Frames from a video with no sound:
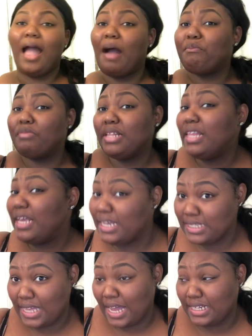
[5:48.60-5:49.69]
I'm really
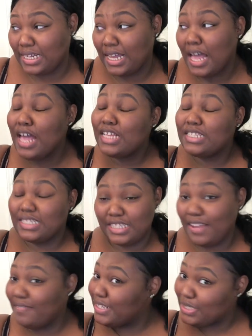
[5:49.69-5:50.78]
excited to
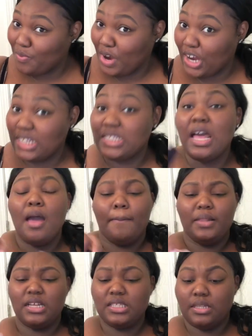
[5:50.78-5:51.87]
see if this works.
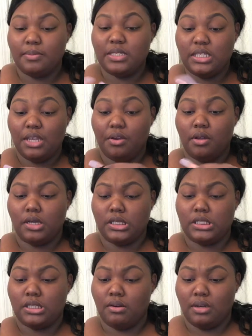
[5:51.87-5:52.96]
Plus the material
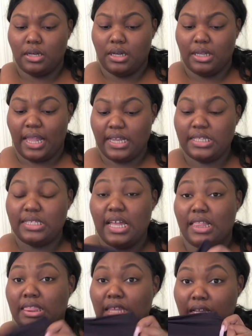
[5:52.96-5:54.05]
is so good. Like, it's
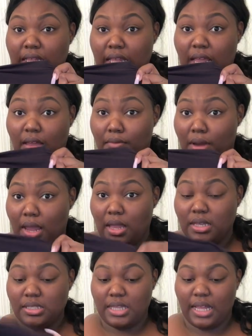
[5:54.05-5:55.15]
that thick legging,
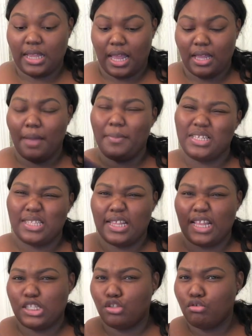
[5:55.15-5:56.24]
right? It's not like, I mean, it's not
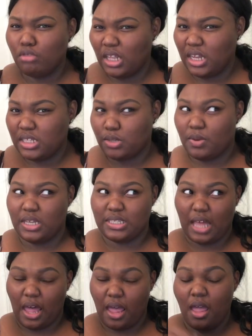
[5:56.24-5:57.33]
like too thick to where
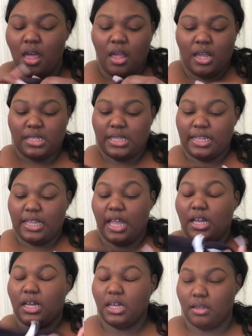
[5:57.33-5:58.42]
it's hot. It's like
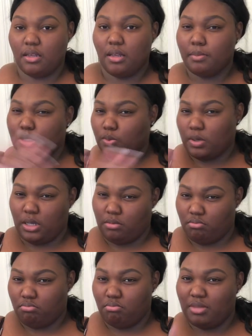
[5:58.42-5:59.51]
that good in between.
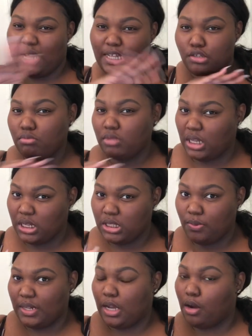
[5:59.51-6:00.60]
Not too thin to
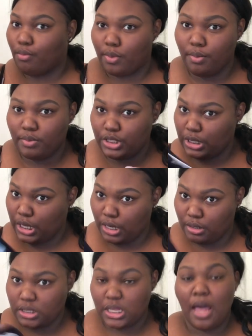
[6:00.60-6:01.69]
where they're gonna rip with your
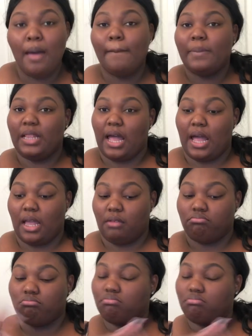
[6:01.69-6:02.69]
nails, but like